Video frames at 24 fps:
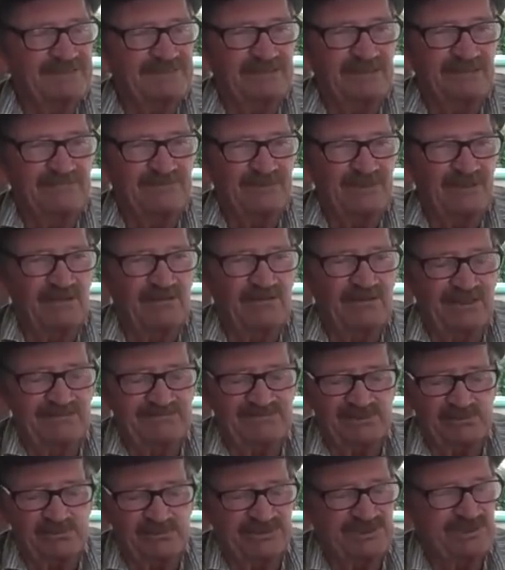and cover it all up,
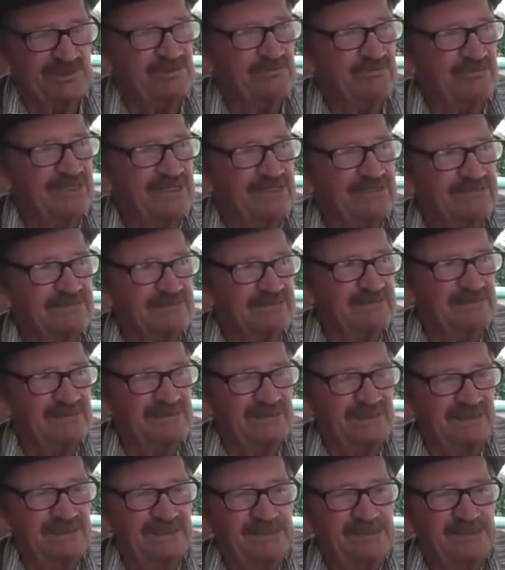and switch it around good.